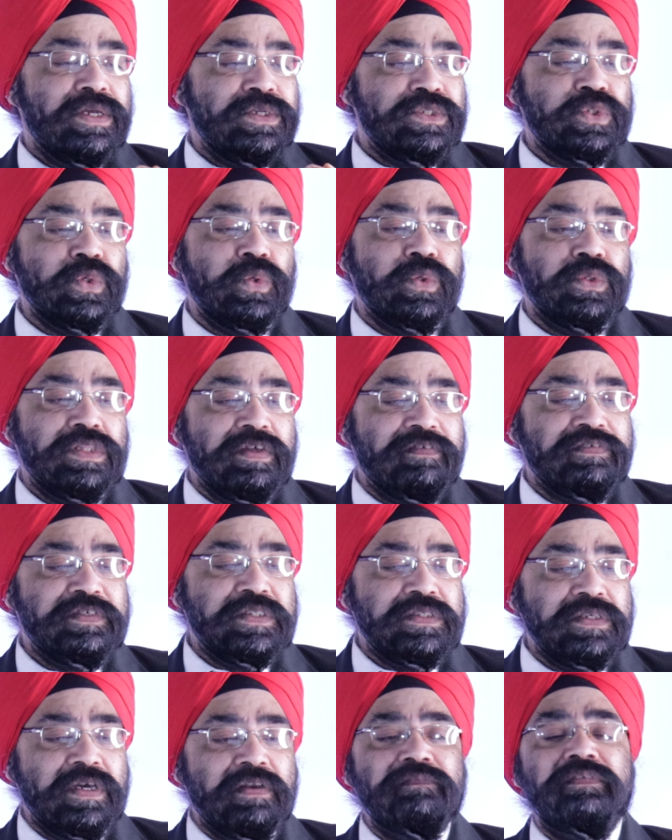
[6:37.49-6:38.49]
So the
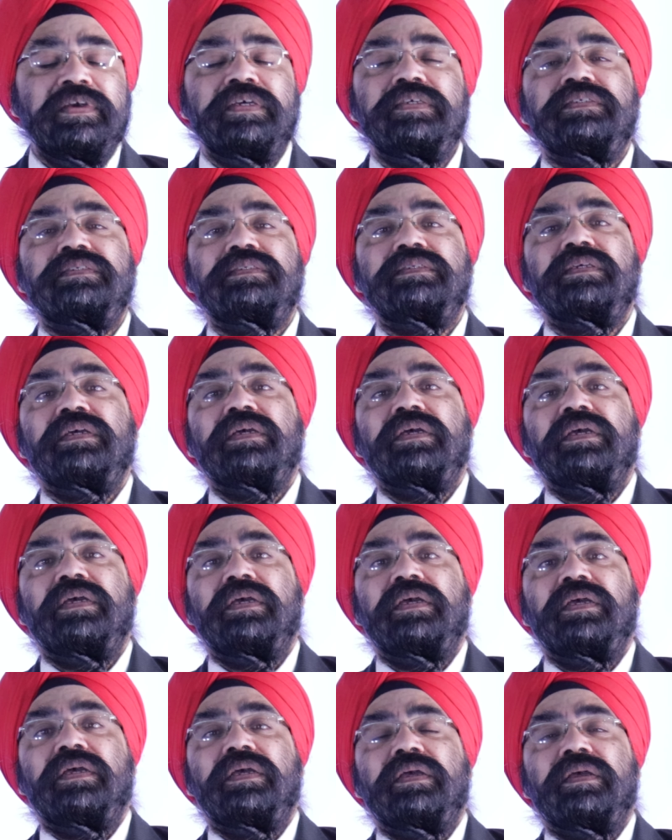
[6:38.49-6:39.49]
service,
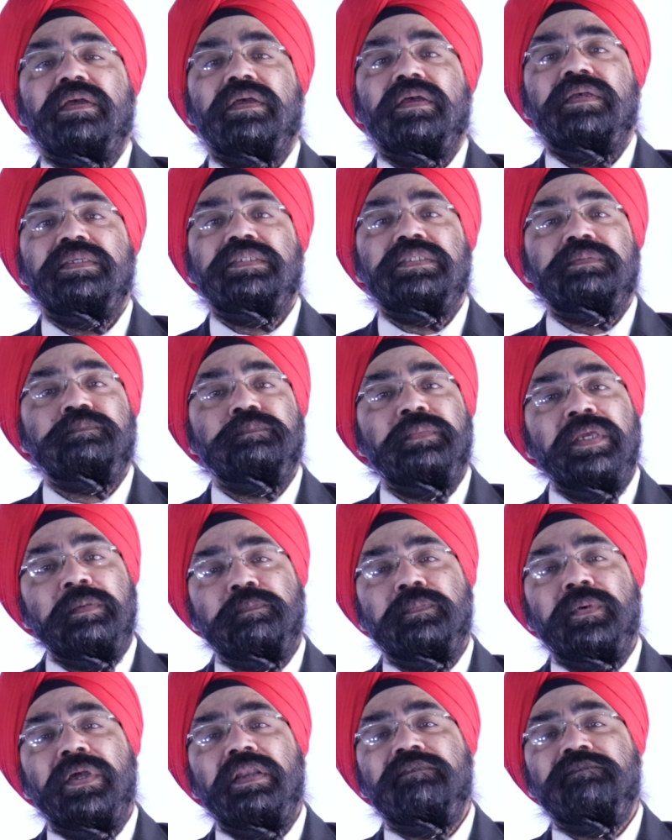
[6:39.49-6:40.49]

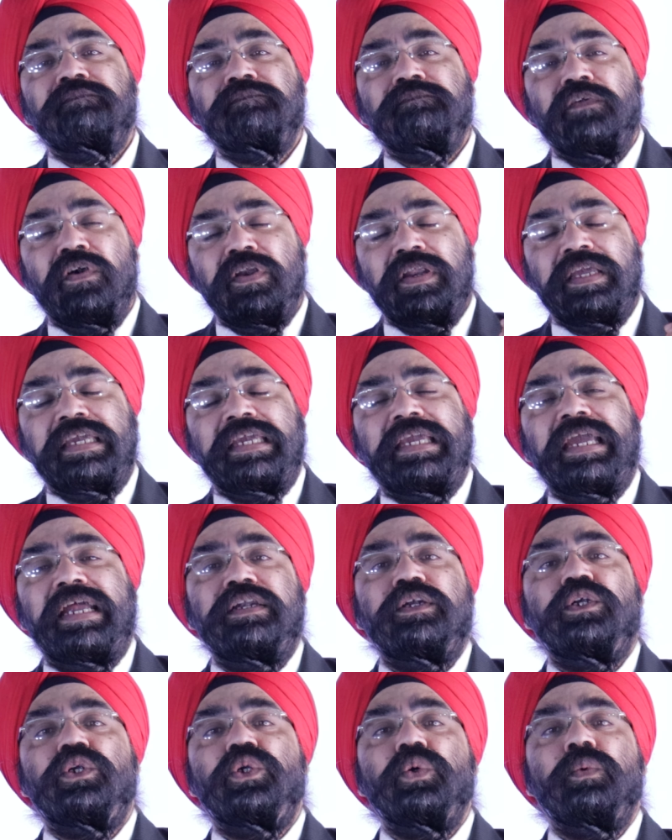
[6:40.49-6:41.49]
people
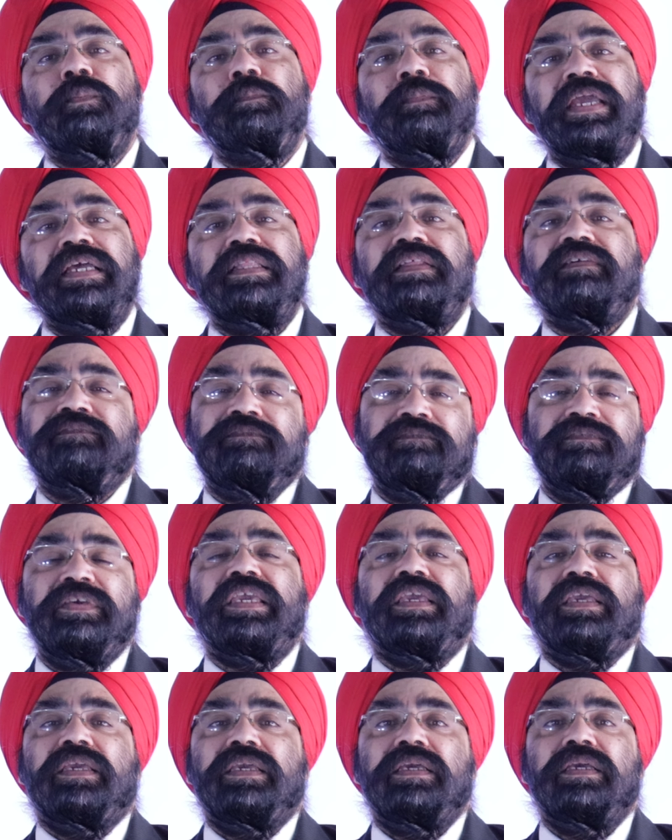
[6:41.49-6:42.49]
forget to pay the
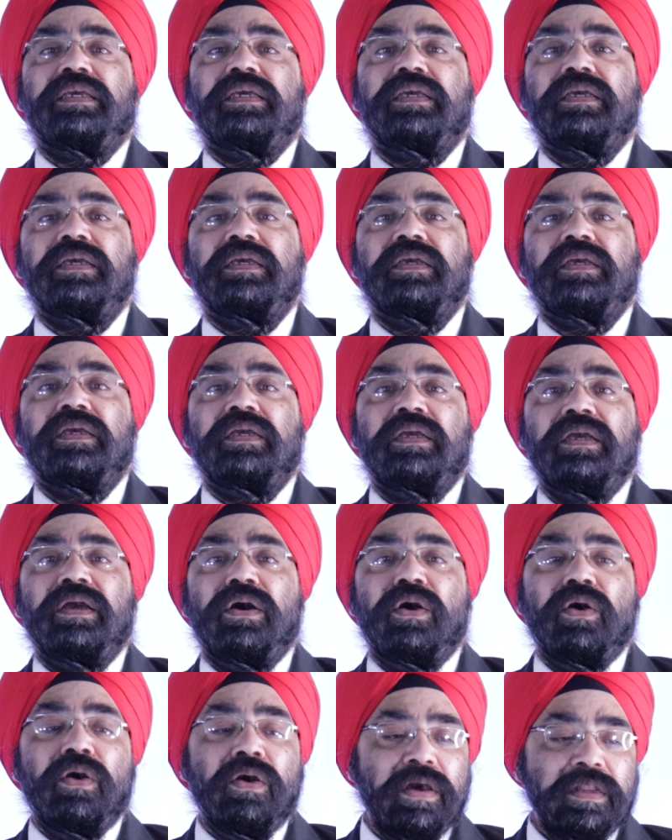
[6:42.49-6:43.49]
fee
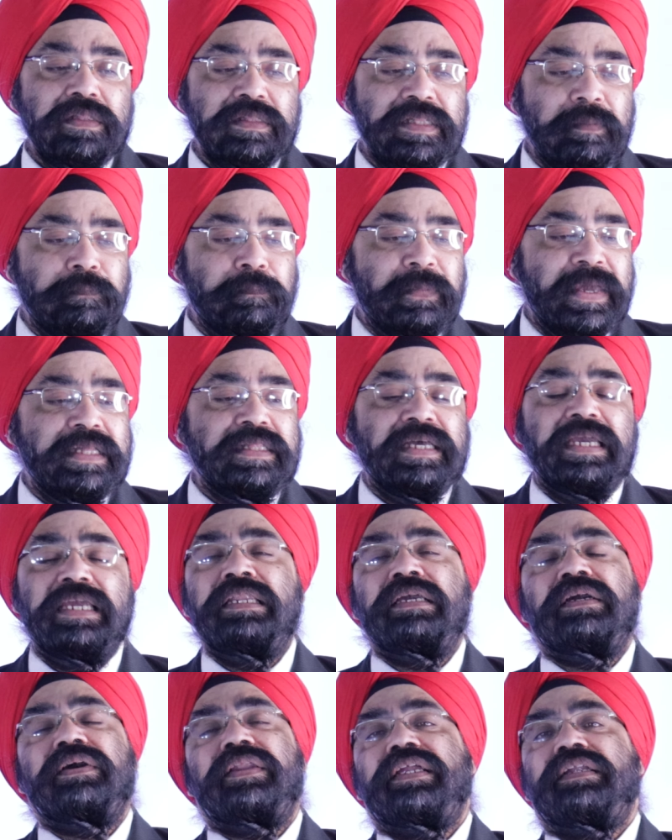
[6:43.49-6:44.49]
or they pay the
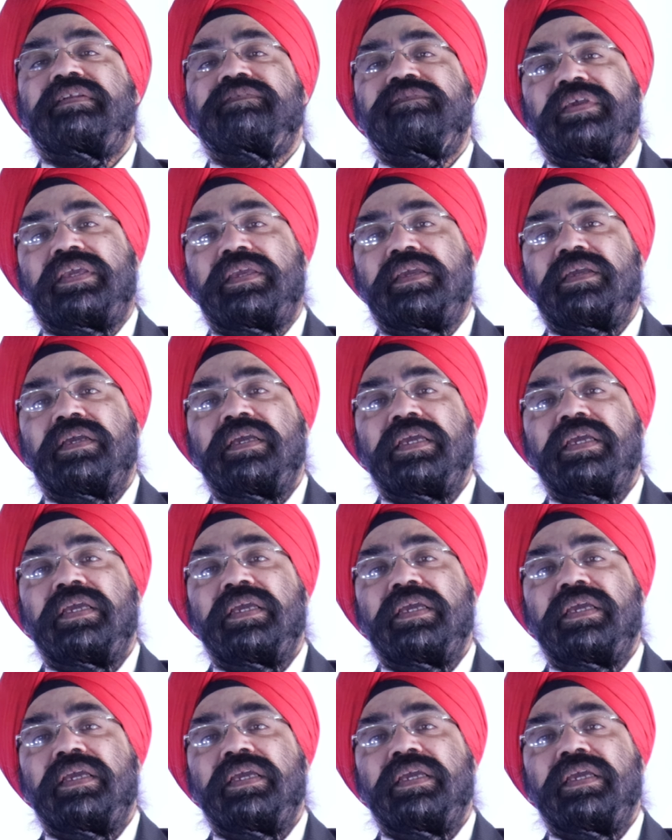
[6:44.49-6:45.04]
incorrect fee.